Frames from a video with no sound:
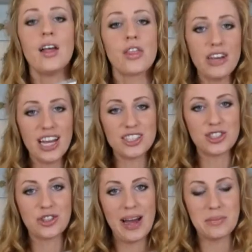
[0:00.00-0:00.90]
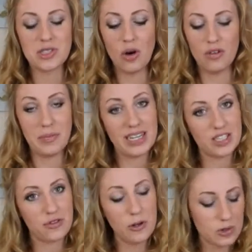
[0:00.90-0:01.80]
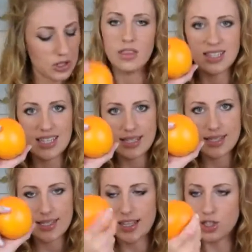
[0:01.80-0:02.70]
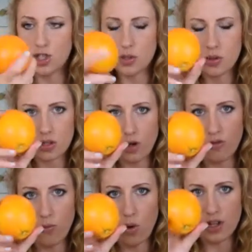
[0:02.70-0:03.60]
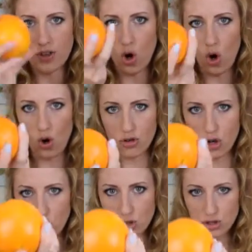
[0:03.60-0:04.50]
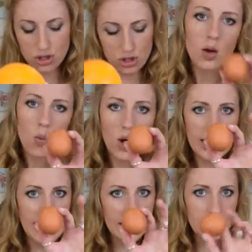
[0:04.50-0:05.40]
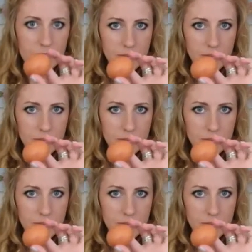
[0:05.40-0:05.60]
300 grams of mixed fruit, the zest and juice of 1 orange, 1 egg,